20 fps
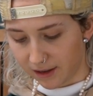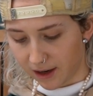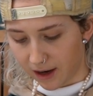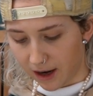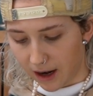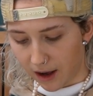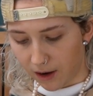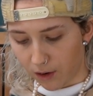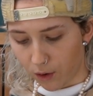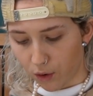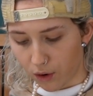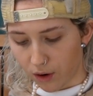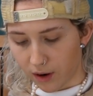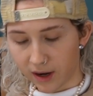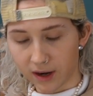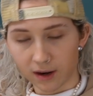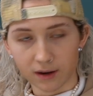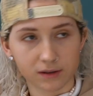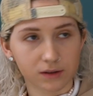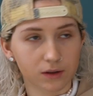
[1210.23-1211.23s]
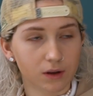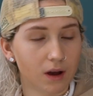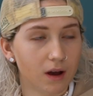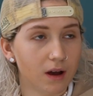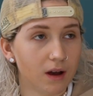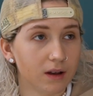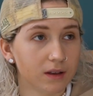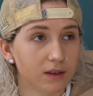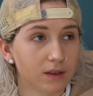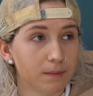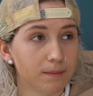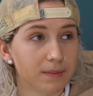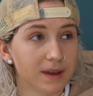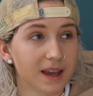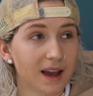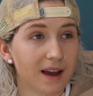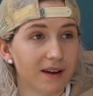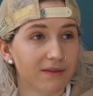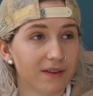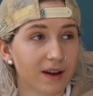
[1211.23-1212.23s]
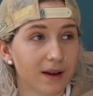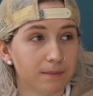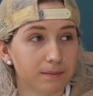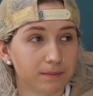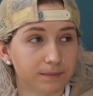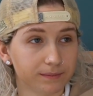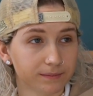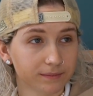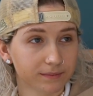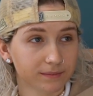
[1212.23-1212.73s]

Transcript: And I got into the Beat FM.